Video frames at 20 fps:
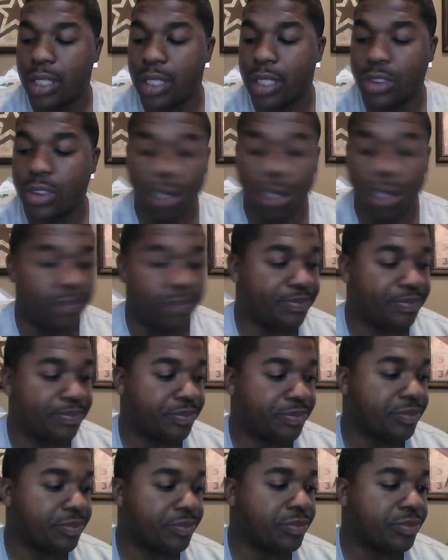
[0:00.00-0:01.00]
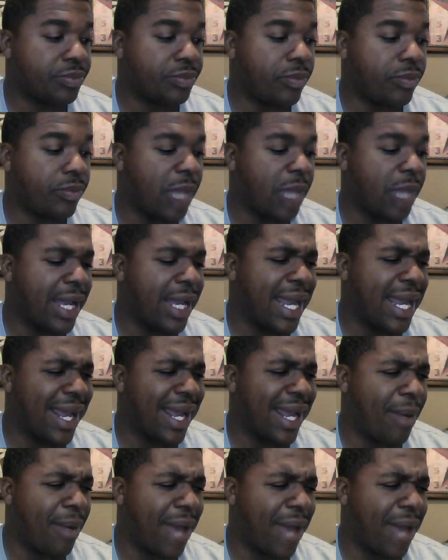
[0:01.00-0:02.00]
So again, I
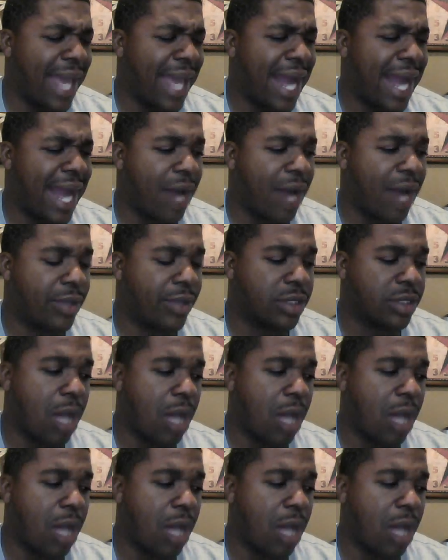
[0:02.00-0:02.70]
get about 8 hours.